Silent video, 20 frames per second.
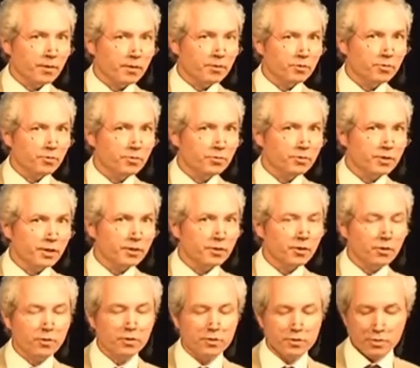new
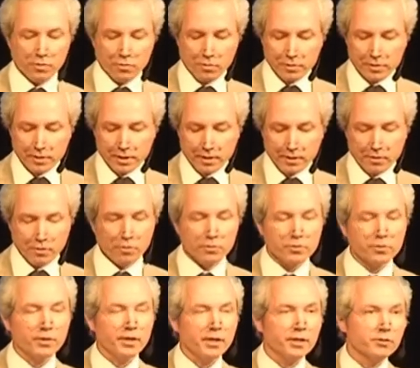technology
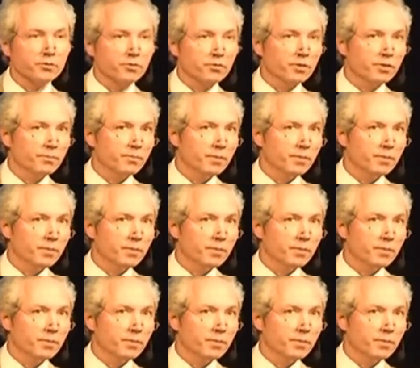also has to